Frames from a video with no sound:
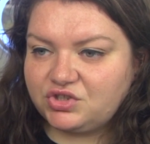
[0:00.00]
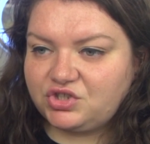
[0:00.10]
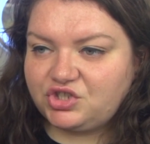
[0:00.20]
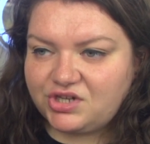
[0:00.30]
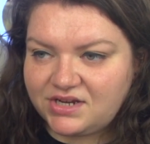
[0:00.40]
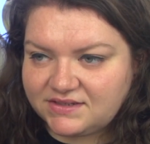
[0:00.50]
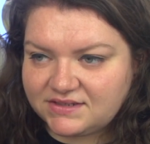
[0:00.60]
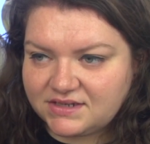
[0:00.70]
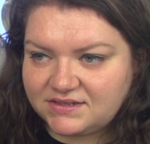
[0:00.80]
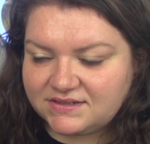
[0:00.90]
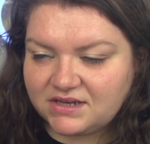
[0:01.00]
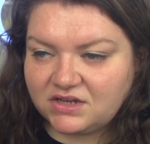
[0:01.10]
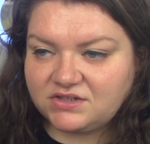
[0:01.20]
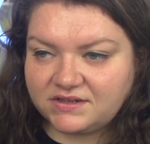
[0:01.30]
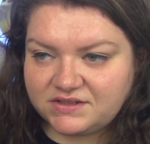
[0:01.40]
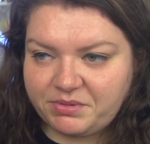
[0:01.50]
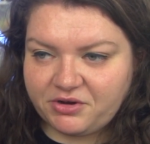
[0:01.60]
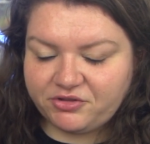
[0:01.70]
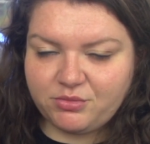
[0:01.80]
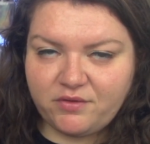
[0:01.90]
Jesus does
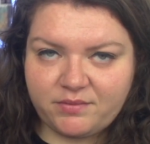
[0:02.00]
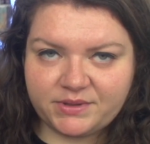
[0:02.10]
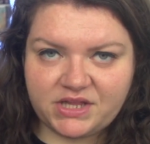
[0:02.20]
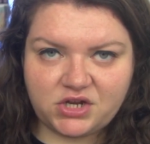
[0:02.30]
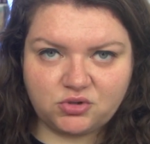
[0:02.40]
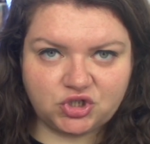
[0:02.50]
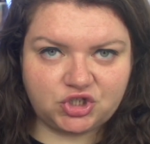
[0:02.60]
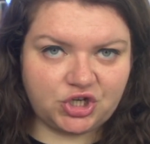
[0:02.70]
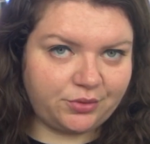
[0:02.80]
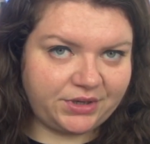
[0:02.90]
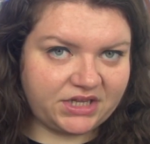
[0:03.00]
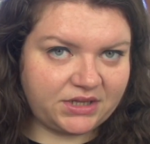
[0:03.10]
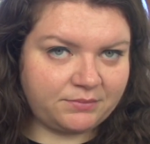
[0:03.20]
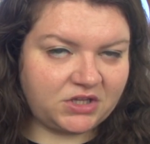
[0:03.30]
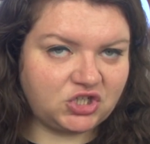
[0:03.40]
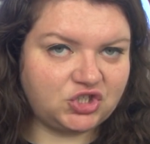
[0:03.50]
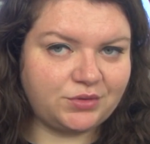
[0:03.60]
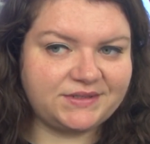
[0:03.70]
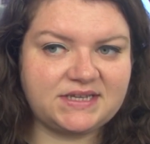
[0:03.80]
appear in the movie, but they don't show him. They just show his